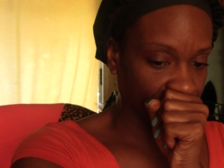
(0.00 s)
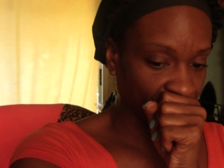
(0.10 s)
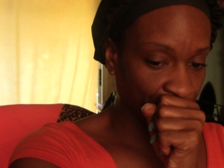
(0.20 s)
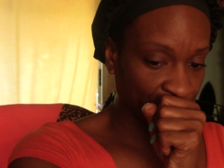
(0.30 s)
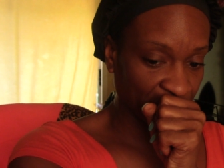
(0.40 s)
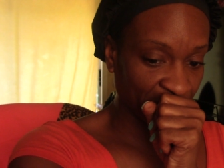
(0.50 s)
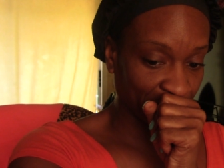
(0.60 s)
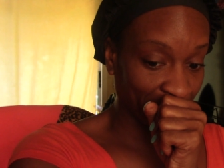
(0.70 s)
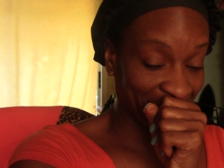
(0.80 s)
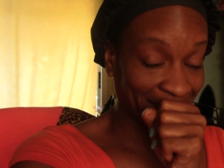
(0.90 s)
excuse
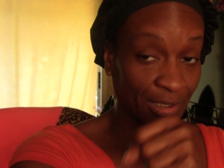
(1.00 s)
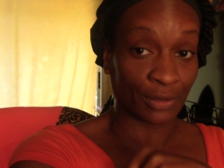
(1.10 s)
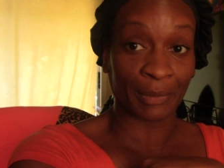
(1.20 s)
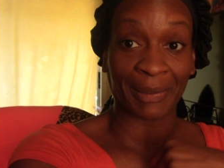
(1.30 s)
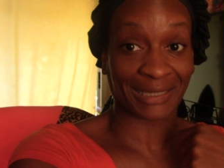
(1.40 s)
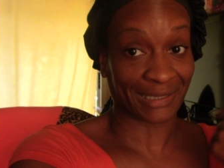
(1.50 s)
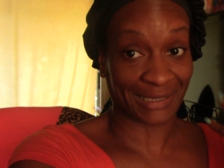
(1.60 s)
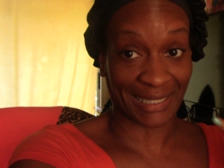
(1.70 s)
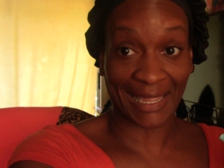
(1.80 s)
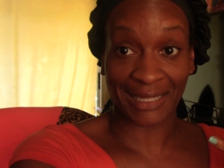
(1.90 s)
me, but I told him about this
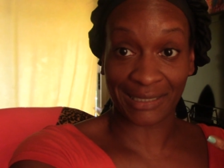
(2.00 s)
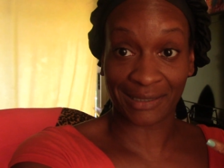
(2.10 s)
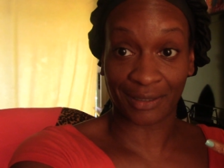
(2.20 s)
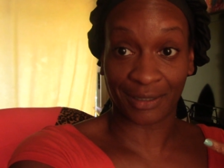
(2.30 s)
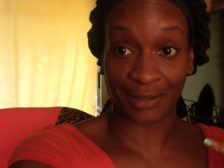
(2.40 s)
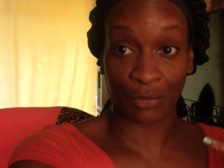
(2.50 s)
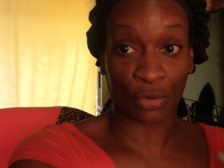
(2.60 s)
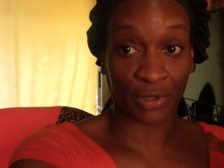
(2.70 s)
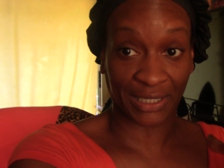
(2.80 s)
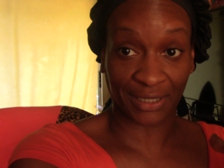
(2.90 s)
last um,
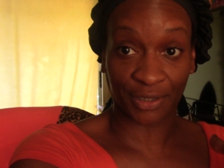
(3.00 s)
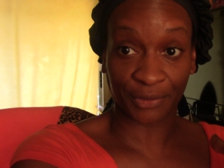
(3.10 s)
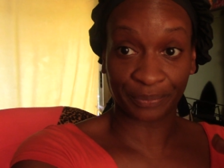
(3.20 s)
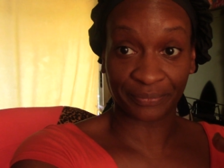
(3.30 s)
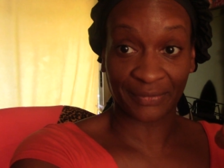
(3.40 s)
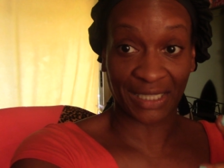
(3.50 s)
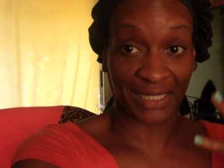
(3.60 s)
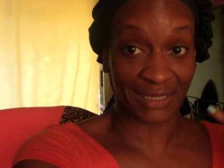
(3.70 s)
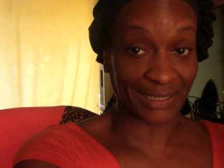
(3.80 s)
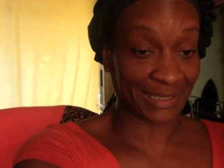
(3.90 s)
ordeal,
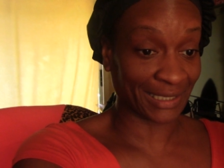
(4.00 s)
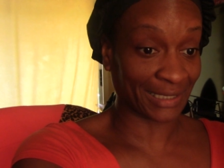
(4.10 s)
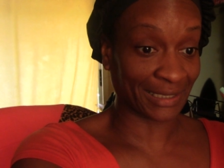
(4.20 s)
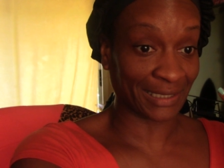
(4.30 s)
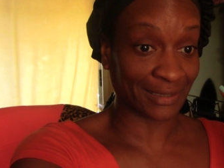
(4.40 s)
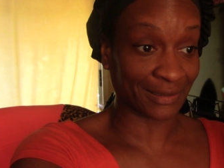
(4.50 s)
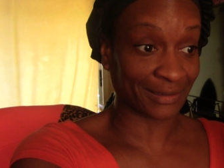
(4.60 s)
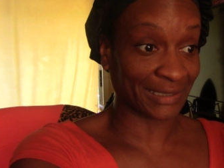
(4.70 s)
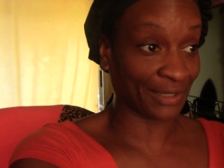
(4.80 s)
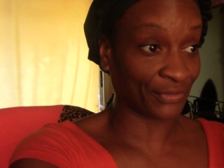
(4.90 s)
and he said that he'll
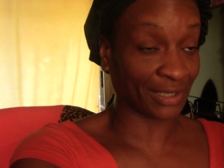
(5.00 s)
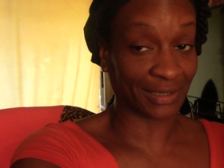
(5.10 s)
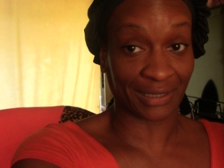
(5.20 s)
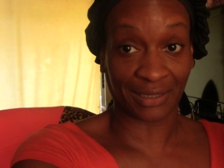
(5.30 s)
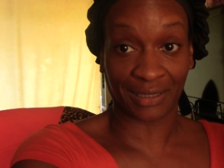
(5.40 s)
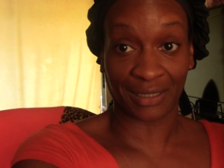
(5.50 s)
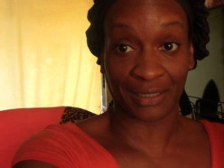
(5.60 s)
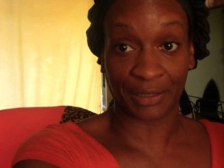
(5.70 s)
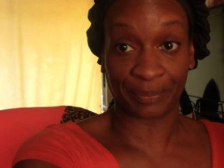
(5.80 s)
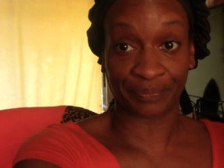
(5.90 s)
definitely
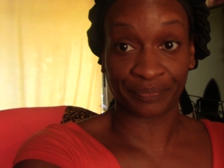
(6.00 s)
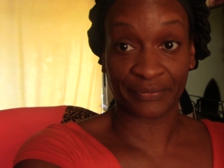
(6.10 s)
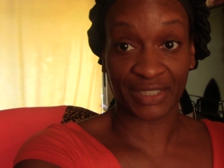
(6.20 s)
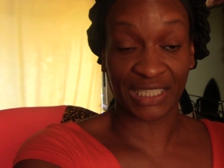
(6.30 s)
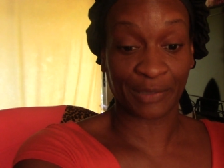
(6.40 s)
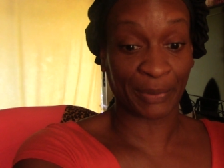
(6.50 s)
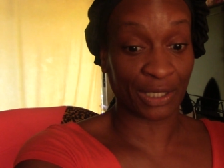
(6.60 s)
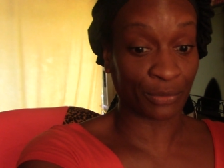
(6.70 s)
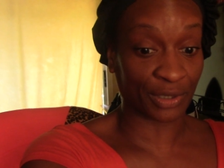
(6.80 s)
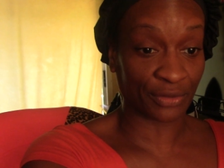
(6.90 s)
um,
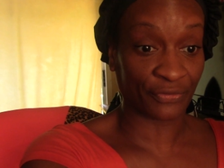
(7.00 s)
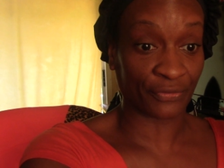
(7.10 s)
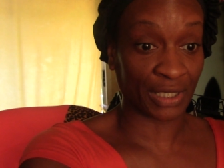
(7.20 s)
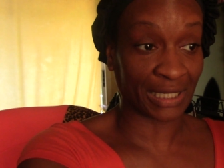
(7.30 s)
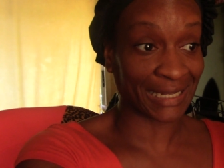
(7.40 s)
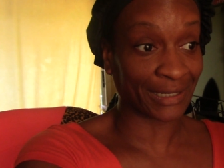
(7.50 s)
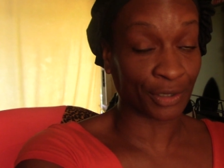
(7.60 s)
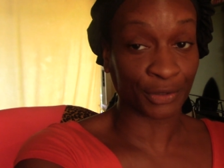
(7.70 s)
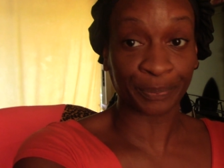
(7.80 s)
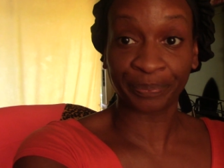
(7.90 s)
speak with
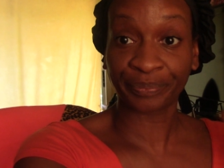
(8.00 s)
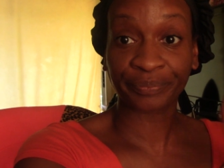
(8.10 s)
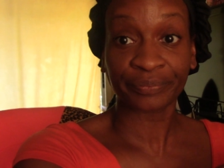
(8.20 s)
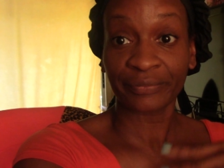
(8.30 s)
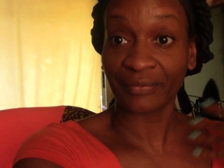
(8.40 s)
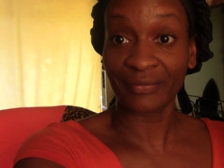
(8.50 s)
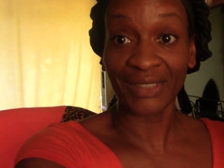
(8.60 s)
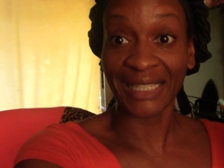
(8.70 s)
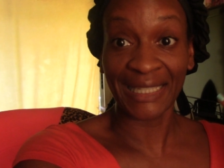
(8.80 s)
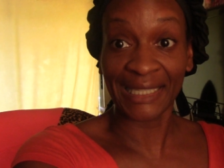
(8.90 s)
Fernando
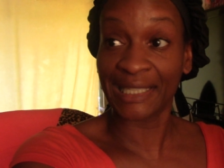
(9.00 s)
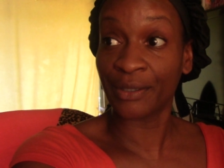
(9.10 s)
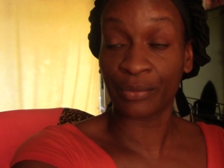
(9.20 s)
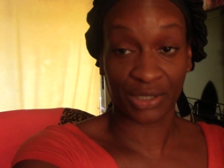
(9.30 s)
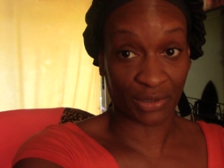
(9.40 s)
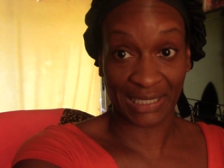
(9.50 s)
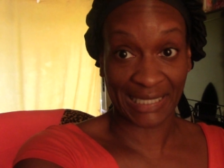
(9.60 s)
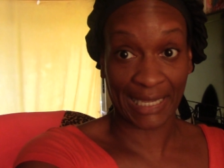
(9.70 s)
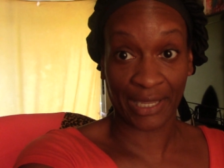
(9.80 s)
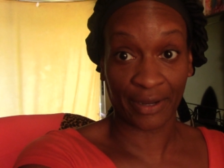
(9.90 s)
and he was going to
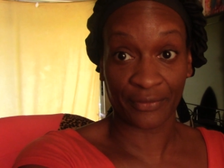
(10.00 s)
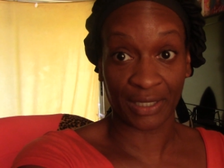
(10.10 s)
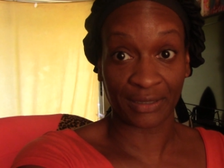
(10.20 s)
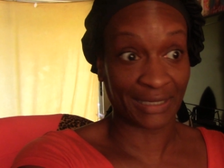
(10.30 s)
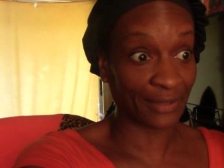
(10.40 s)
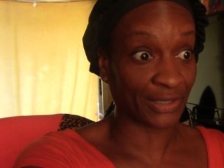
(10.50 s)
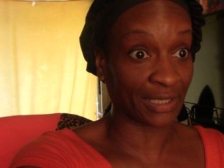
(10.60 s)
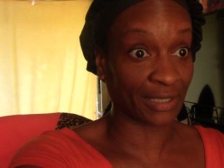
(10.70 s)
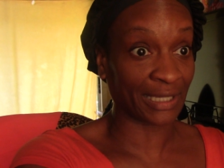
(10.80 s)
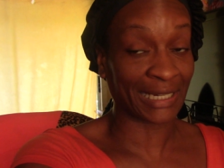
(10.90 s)
take care of it
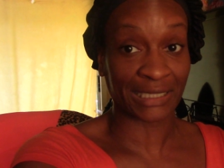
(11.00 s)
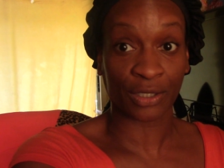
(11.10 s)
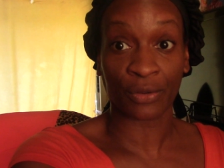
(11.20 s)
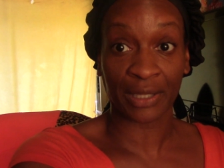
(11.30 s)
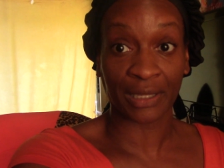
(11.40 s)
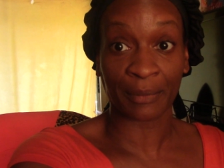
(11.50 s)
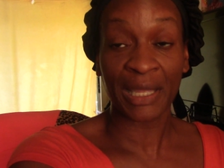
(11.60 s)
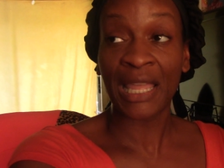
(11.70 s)
definitely and i told him